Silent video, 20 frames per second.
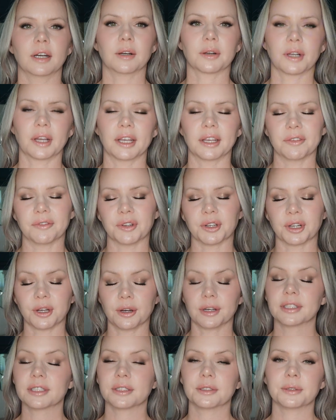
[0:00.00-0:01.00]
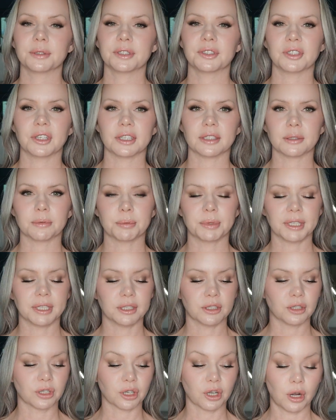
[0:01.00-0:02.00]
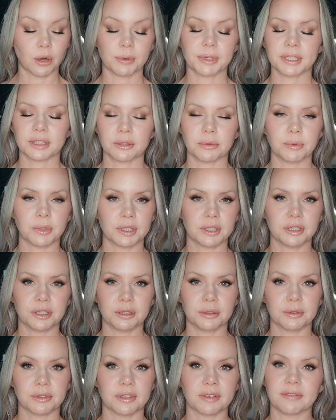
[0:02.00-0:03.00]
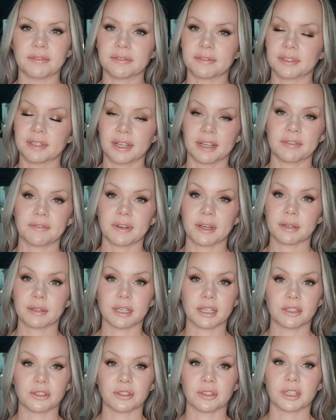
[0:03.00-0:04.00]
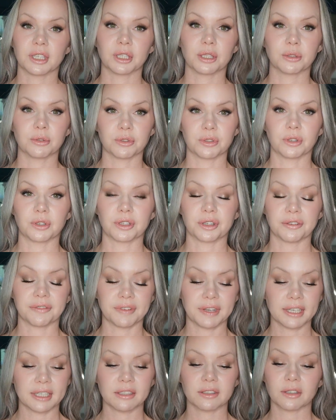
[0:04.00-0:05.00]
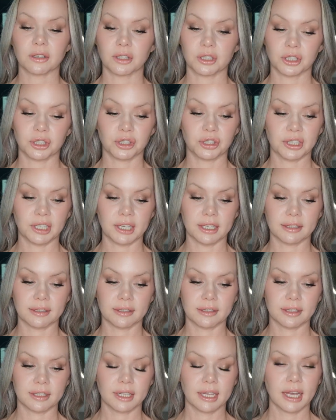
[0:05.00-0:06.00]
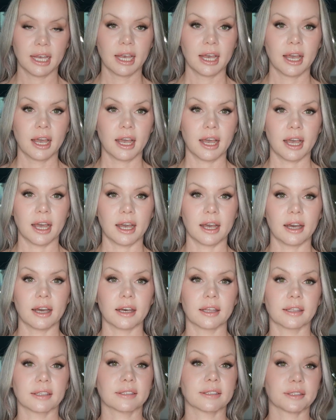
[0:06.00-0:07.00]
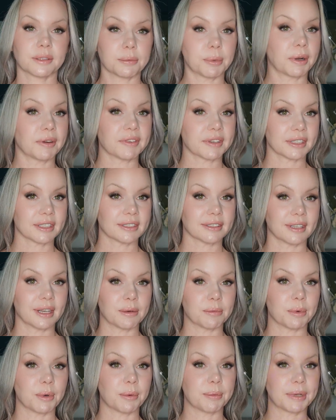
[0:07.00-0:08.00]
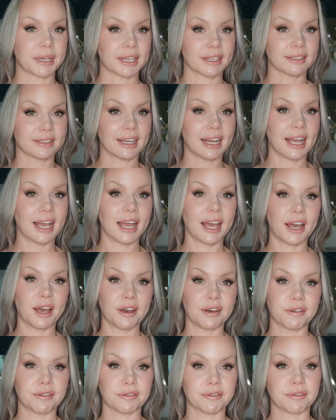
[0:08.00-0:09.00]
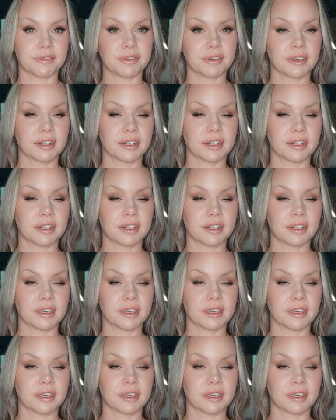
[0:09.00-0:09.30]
Okay, if you're going to do a chest beat, you're going to want to use the same foundation that you used on your face, on your chest. This is a perfect example because I have